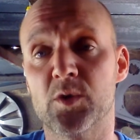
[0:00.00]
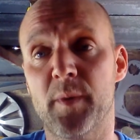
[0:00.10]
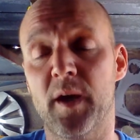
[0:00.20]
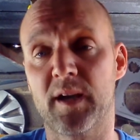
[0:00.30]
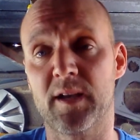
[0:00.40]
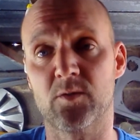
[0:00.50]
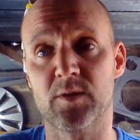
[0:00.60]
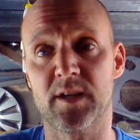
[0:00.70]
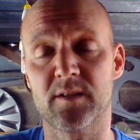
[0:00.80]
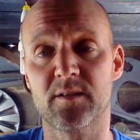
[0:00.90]
to pay our council
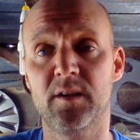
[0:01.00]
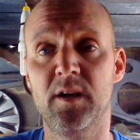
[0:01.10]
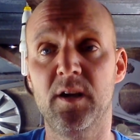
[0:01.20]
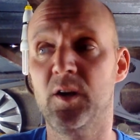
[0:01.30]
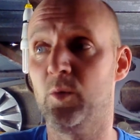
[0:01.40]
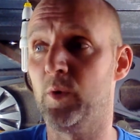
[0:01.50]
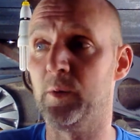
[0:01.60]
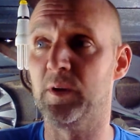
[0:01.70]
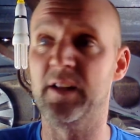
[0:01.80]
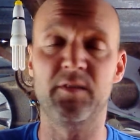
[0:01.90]
tax. We
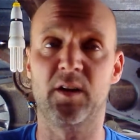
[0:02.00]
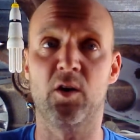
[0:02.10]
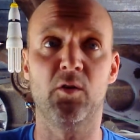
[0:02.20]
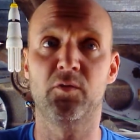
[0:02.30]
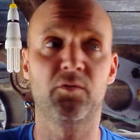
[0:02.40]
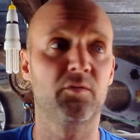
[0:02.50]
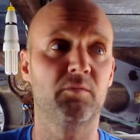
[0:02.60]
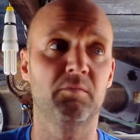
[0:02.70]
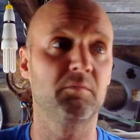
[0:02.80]
were living off